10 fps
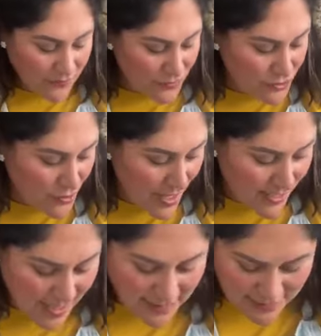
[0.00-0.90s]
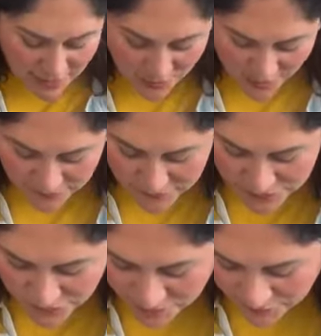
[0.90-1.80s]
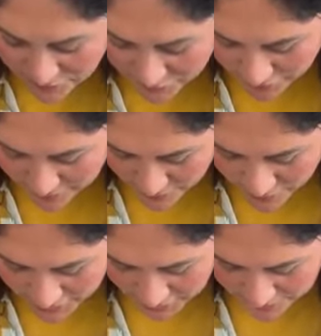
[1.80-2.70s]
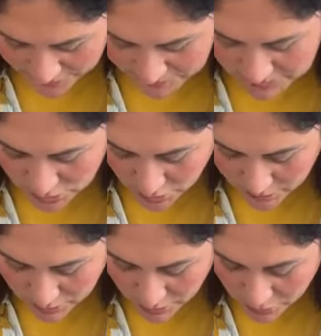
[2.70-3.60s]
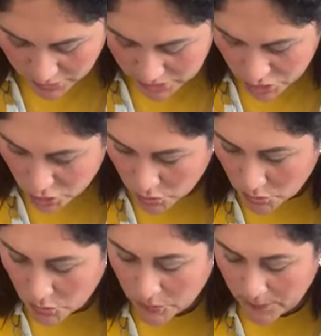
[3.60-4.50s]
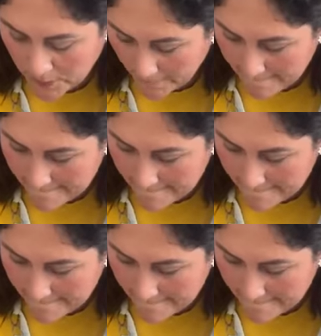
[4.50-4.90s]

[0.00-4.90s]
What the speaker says: You have to try, Kathy. You have to try, my friend. Okay, so I'm going to